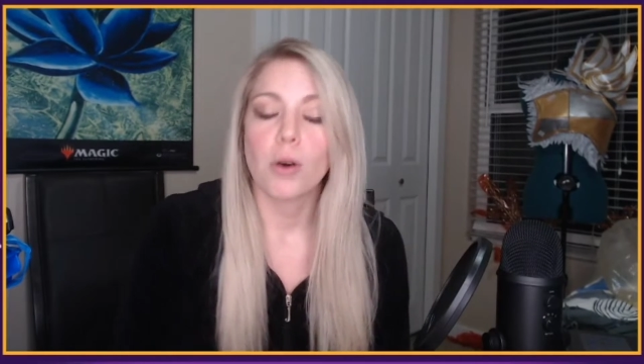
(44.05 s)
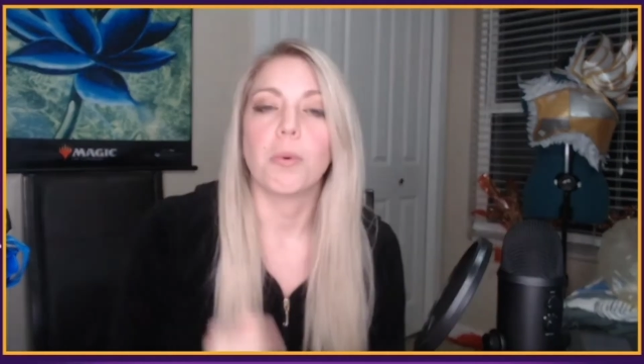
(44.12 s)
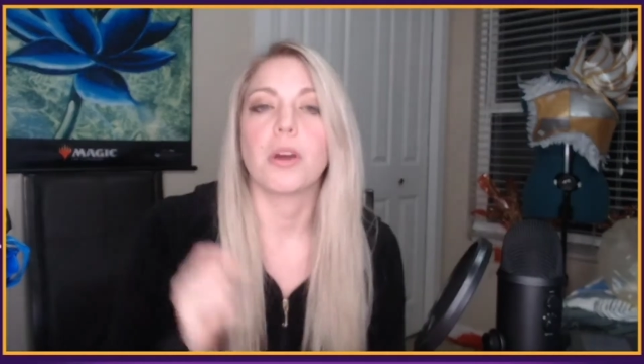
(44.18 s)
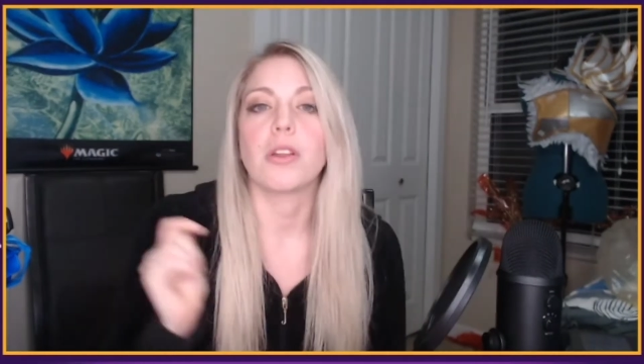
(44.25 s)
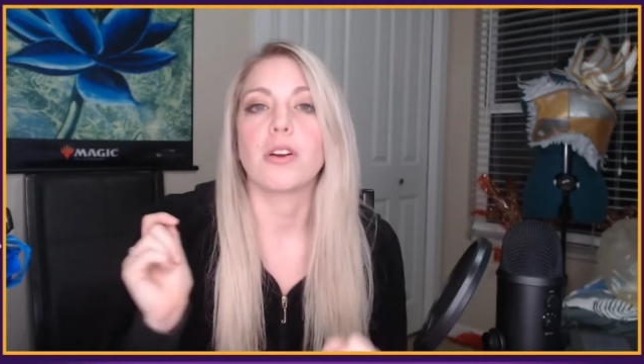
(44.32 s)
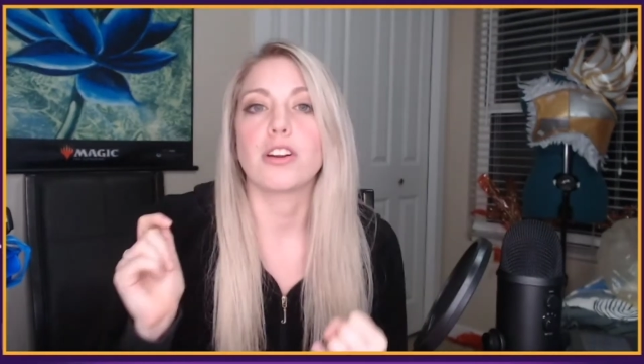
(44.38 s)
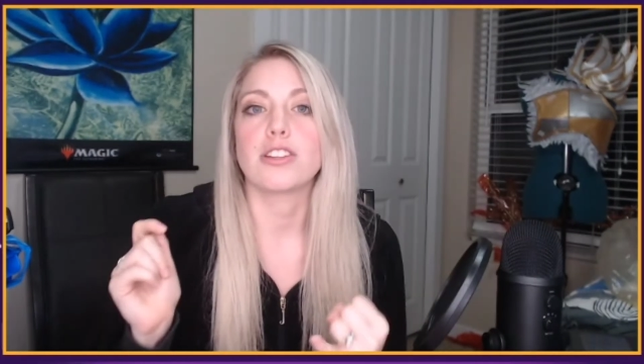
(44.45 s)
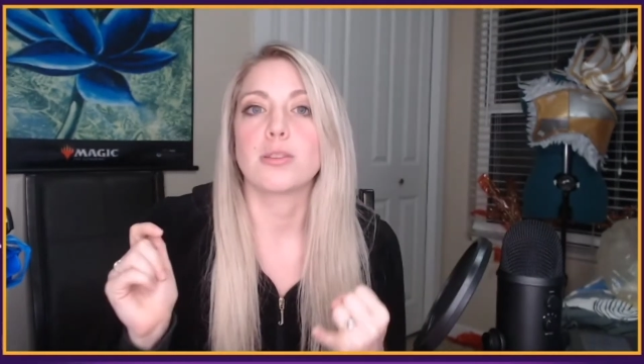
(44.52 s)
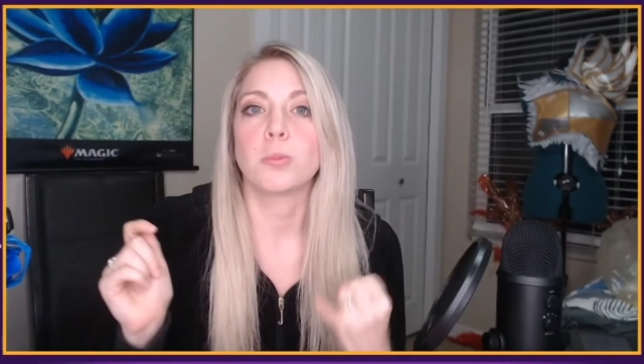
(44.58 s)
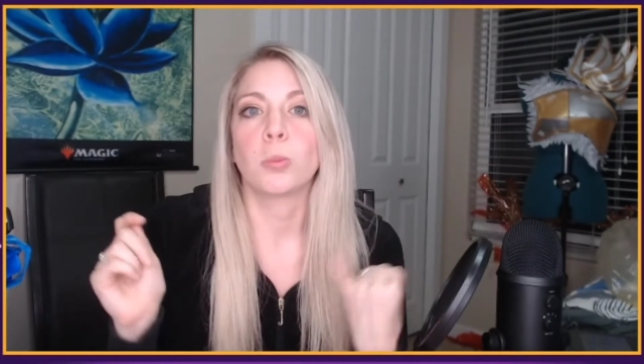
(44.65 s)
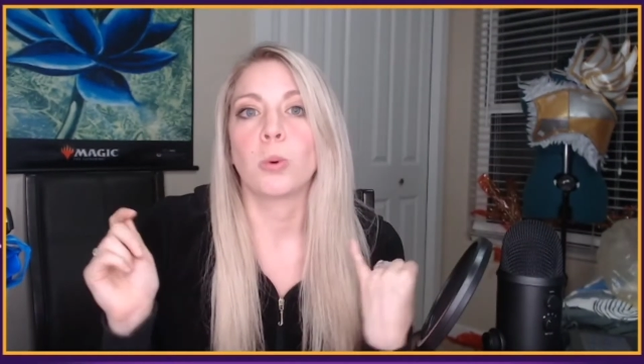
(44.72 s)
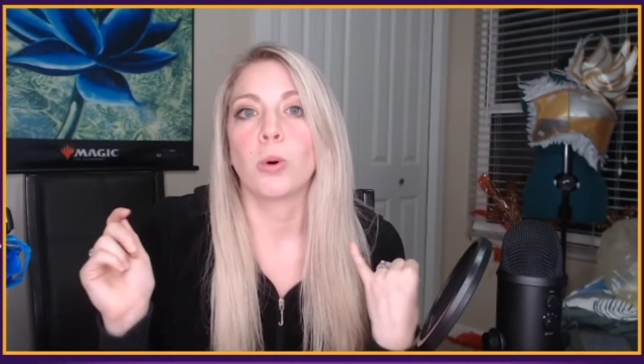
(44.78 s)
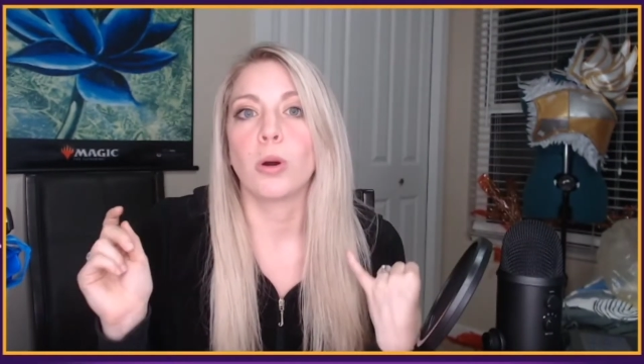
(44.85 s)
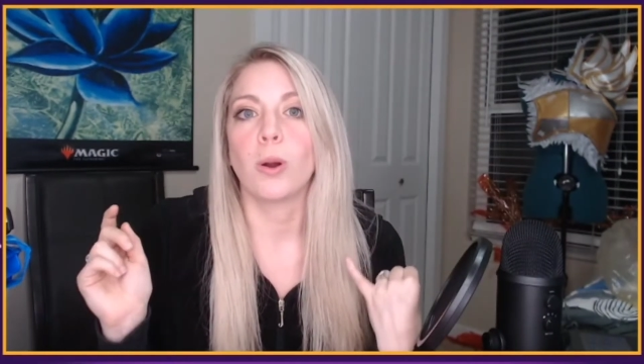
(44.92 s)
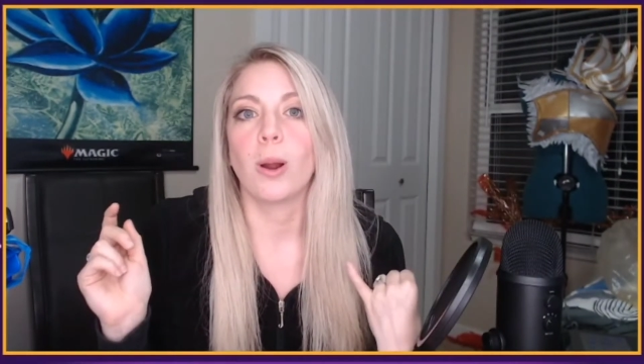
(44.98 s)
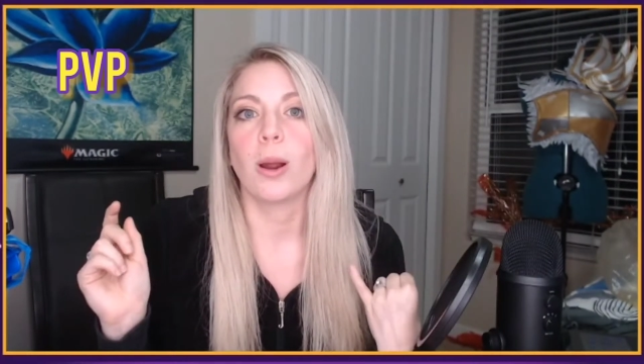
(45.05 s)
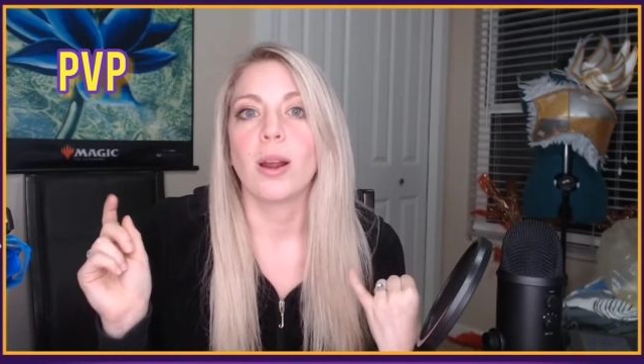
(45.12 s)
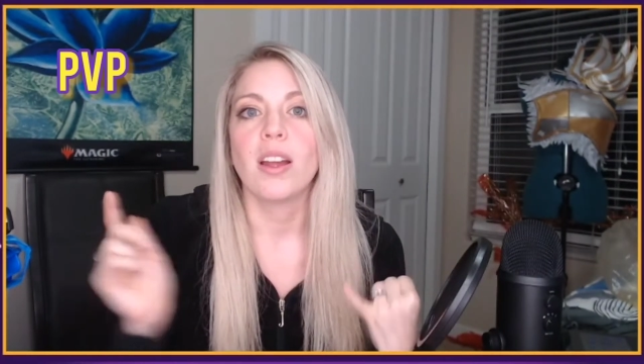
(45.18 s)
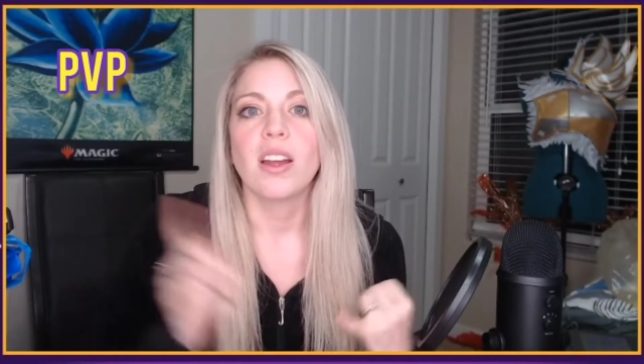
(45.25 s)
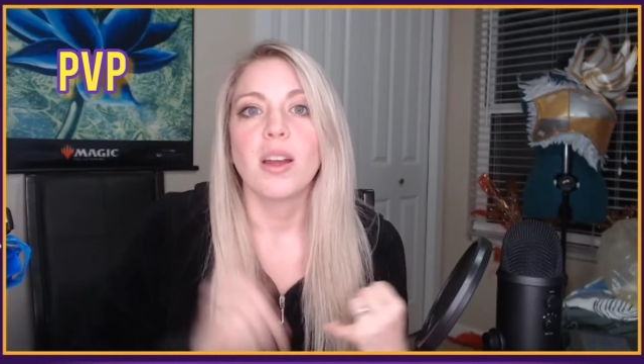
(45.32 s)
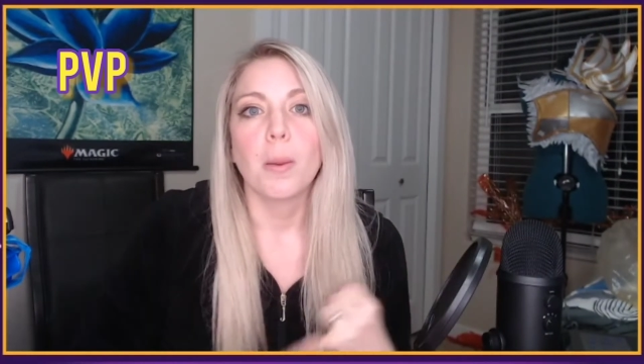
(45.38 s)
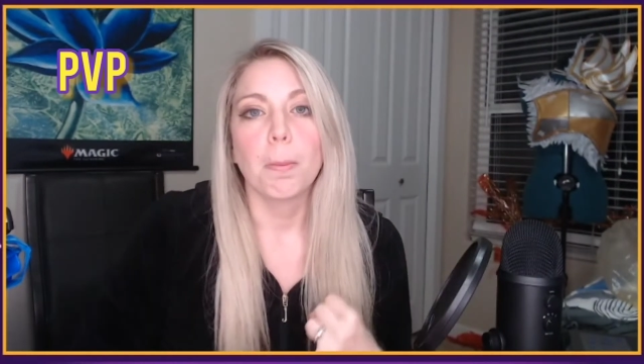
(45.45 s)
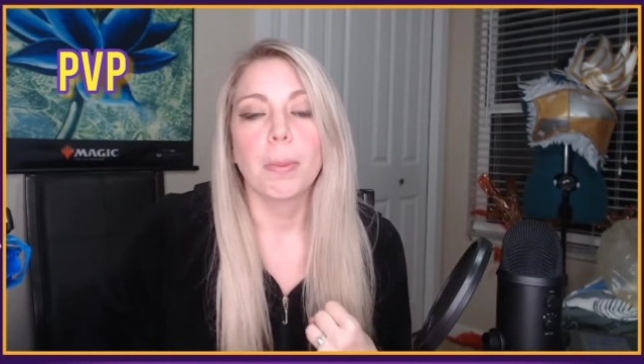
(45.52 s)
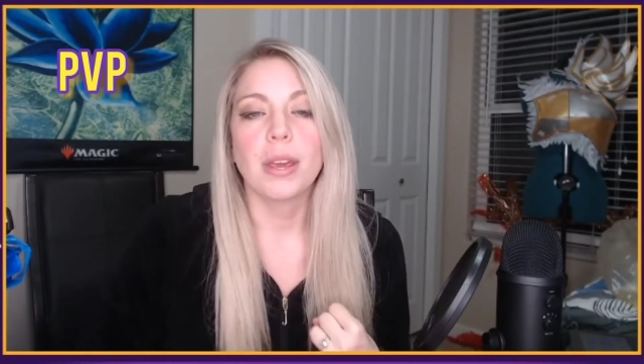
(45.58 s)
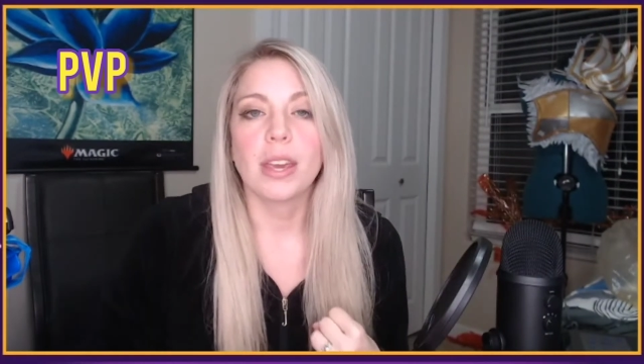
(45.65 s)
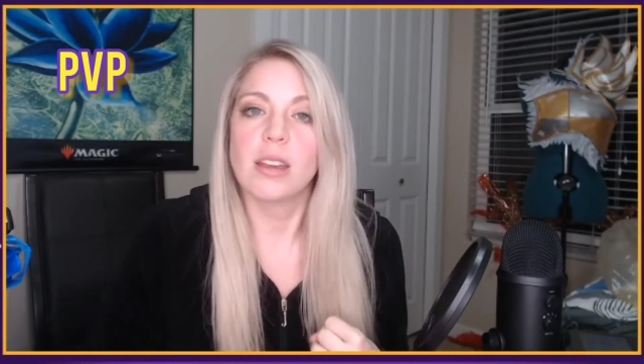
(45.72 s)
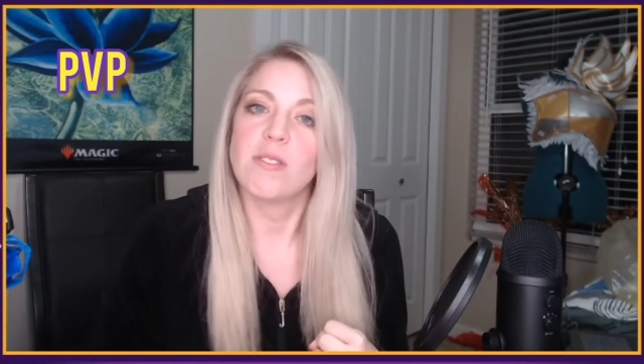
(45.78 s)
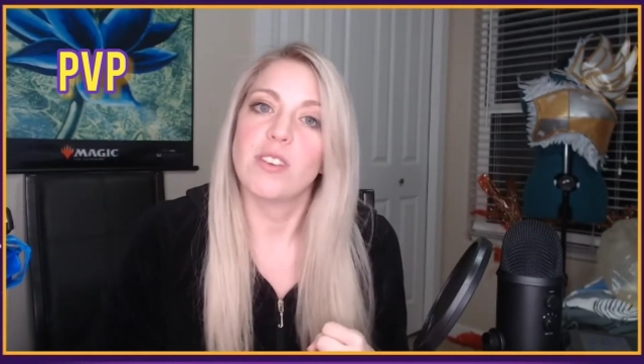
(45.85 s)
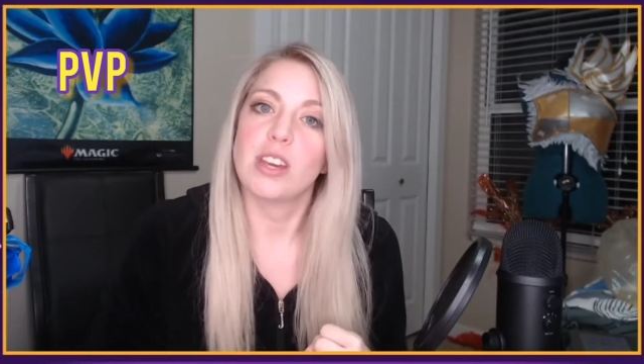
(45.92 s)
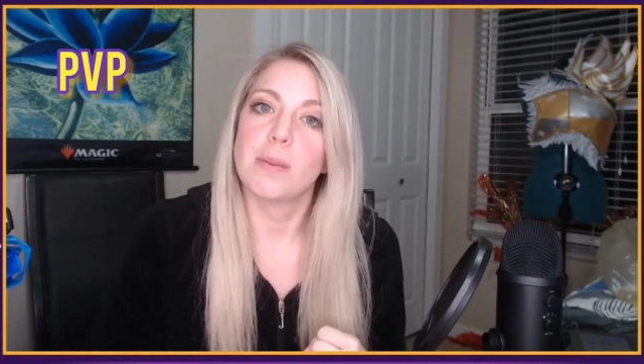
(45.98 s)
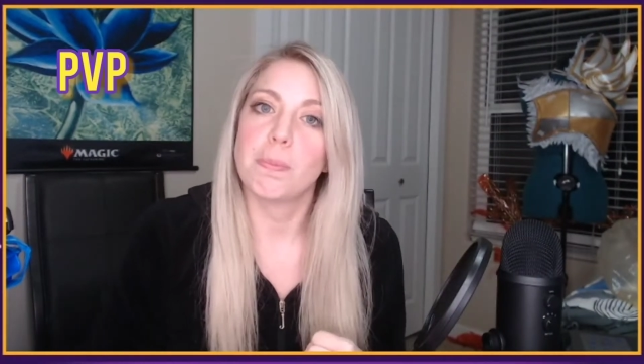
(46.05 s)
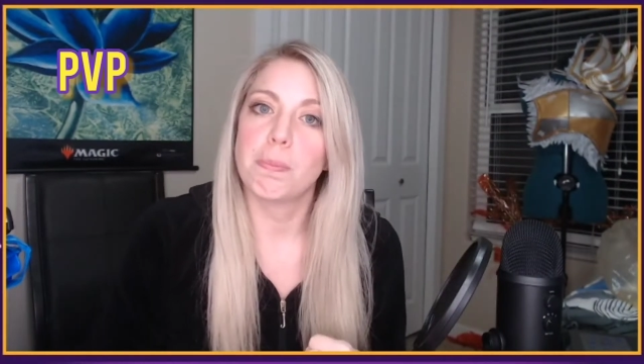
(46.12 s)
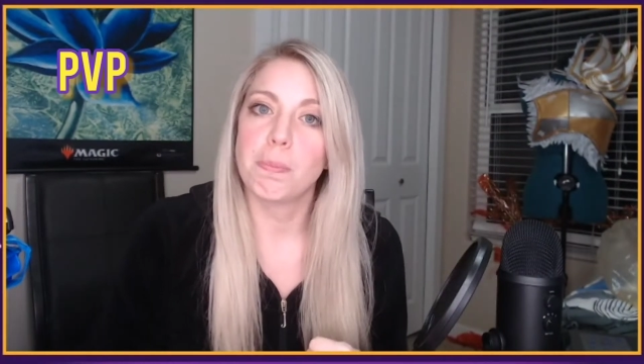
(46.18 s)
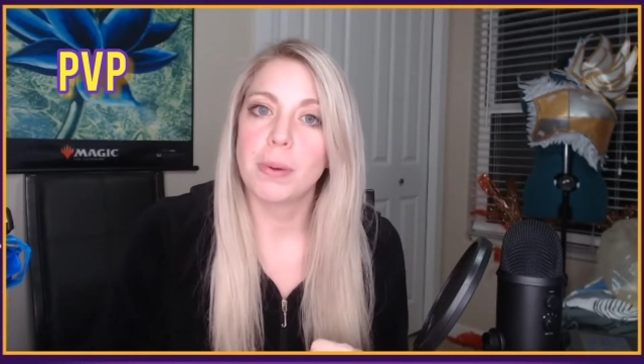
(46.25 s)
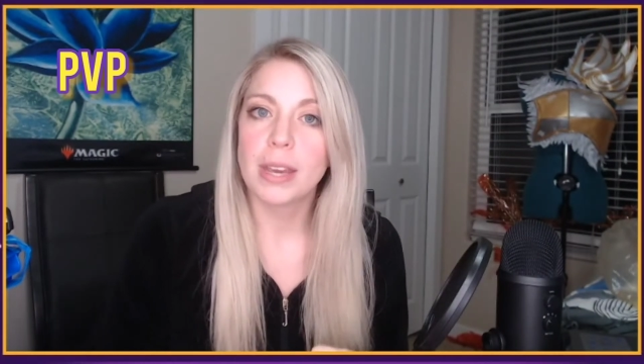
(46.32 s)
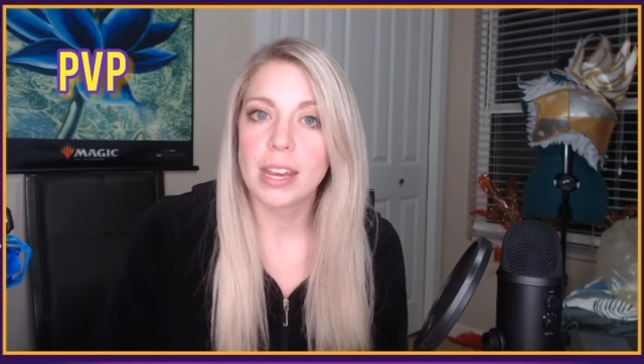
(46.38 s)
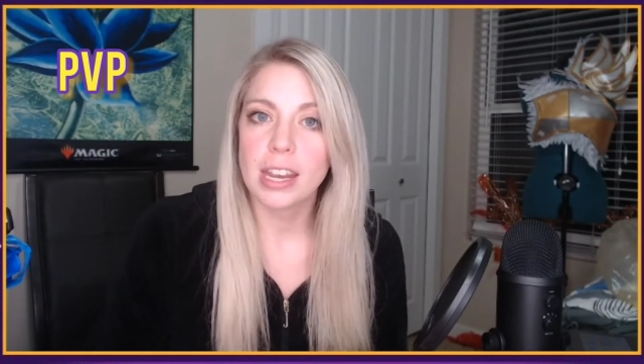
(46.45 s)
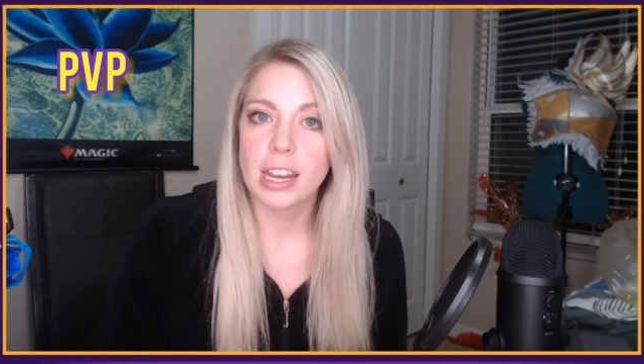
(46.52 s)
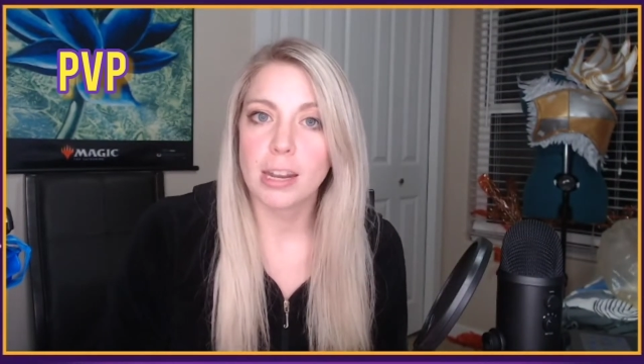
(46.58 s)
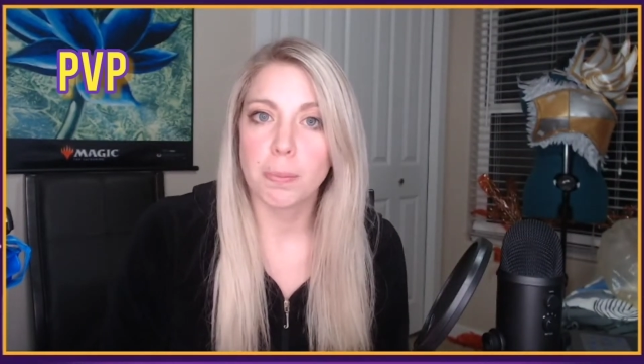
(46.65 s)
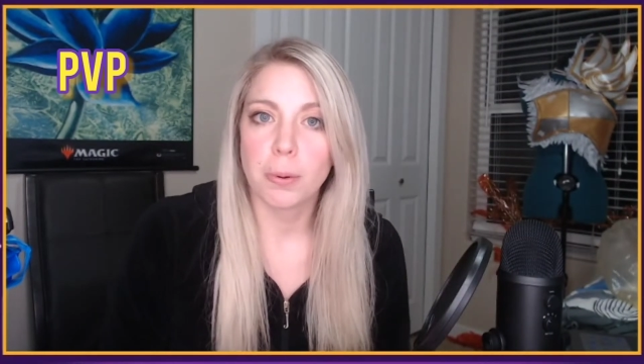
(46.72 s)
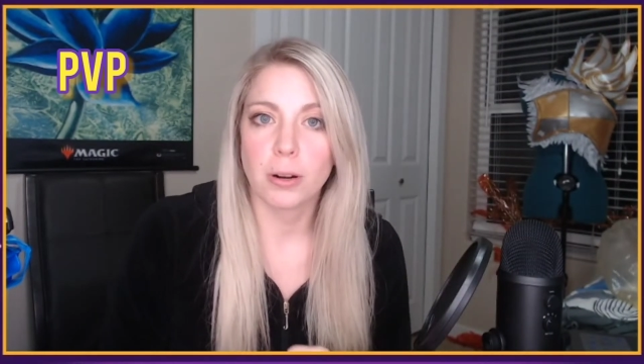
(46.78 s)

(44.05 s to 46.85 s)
whether it's more PvP,